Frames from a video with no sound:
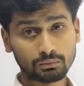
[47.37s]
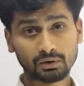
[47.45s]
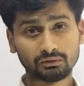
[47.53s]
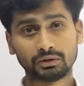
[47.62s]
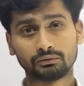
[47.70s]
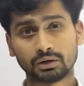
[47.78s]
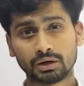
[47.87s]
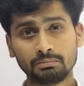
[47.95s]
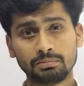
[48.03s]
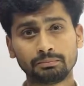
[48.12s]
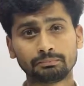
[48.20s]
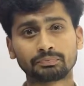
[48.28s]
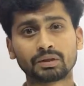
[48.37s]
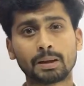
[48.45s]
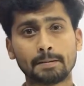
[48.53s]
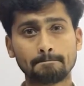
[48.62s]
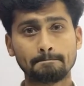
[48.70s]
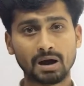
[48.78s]
form of the verb
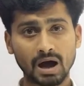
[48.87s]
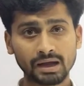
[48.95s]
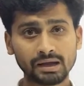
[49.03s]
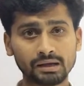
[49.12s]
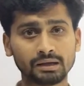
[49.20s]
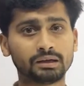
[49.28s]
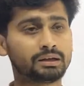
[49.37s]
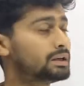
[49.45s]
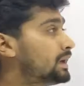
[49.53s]
buy.